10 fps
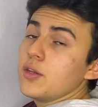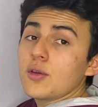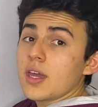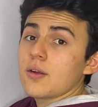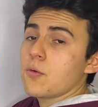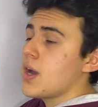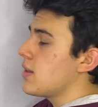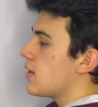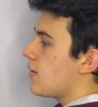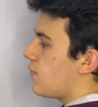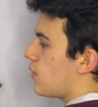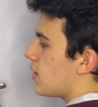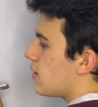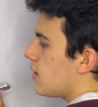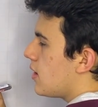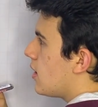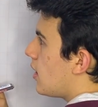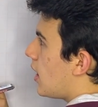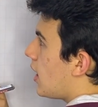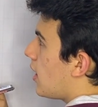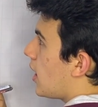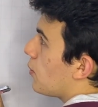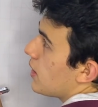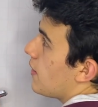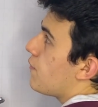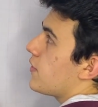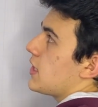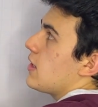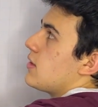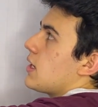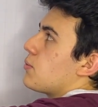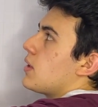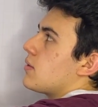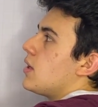you cannot write -1. I want to emphasize that, well,